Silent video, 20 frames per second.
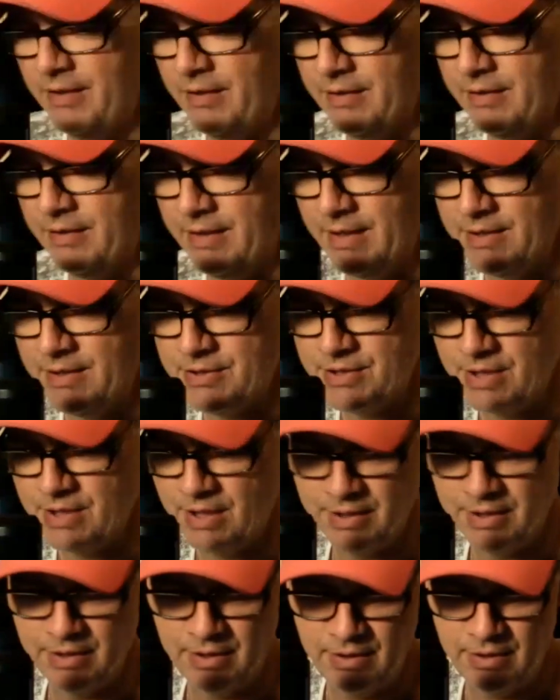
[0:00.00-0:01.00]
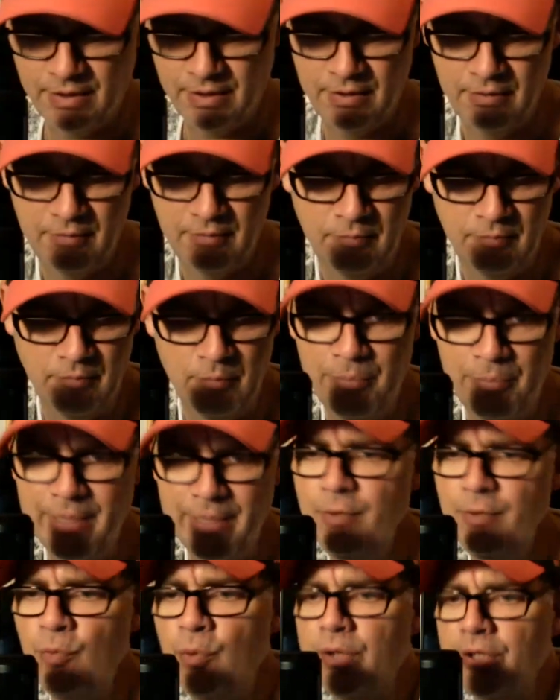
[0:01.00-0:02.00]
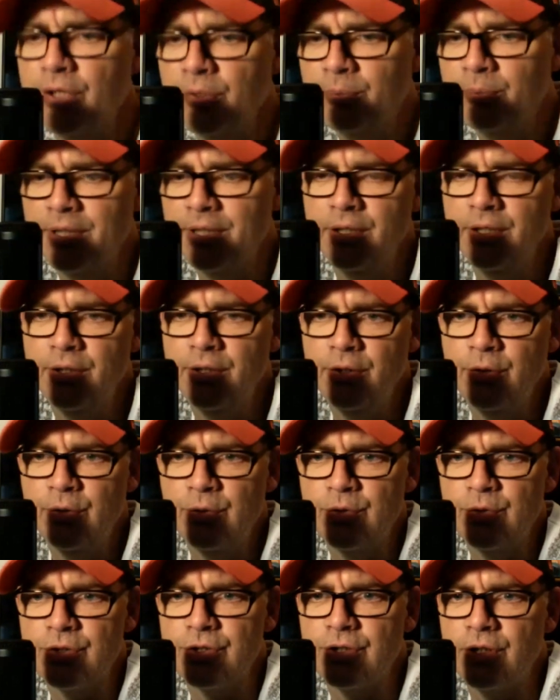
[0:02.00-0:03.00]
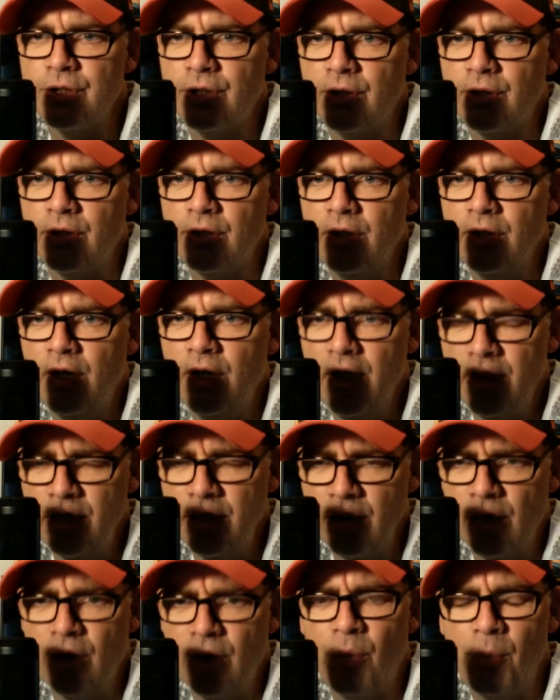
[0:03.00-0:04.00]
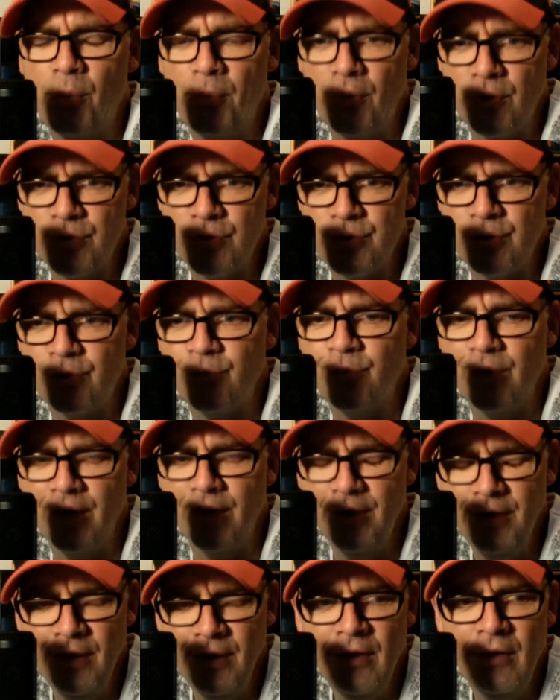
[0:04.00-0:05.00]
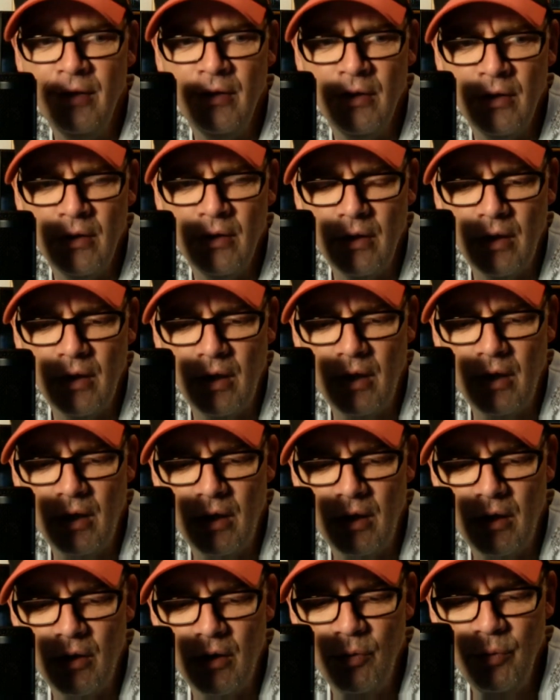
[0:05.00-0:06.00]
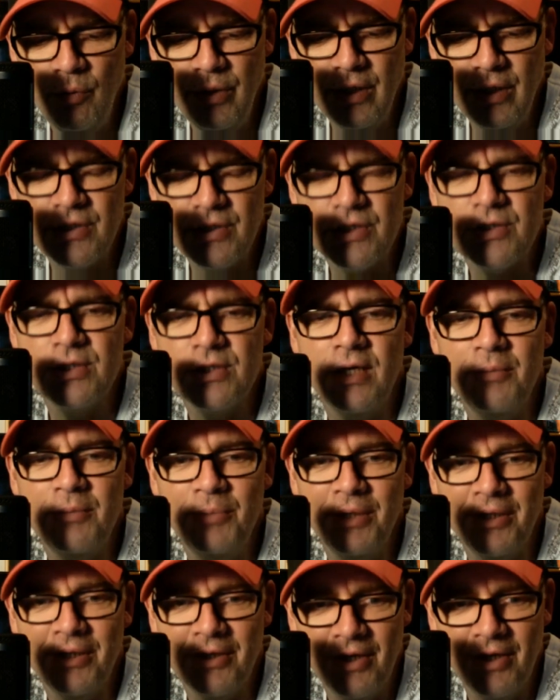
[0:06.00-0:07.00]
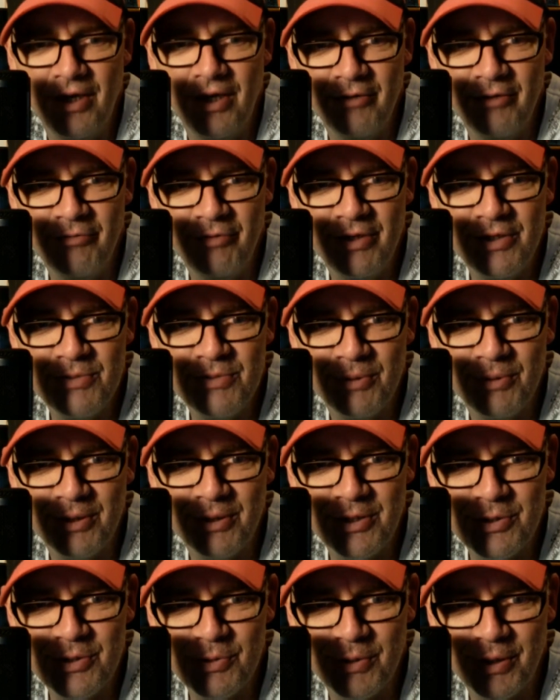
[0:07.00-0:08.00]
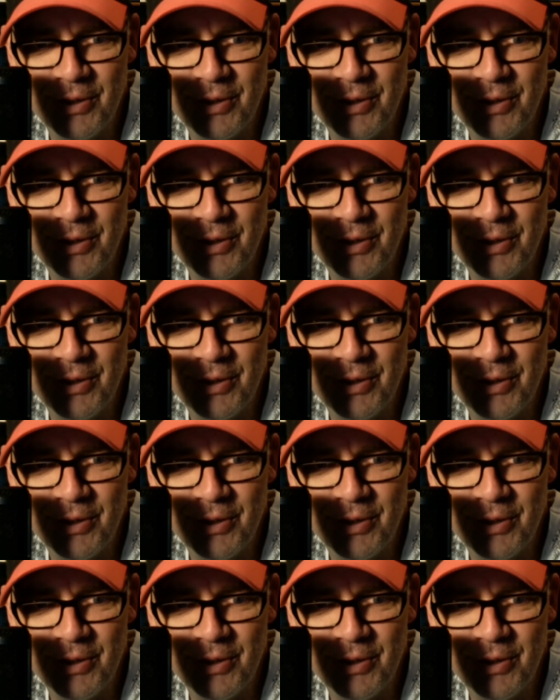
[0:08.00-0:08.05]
guest on uh, Ben Wilby, who's uh, I can call him a personal friend. Okay. Uh, we got to sniping on Facebook and Twitter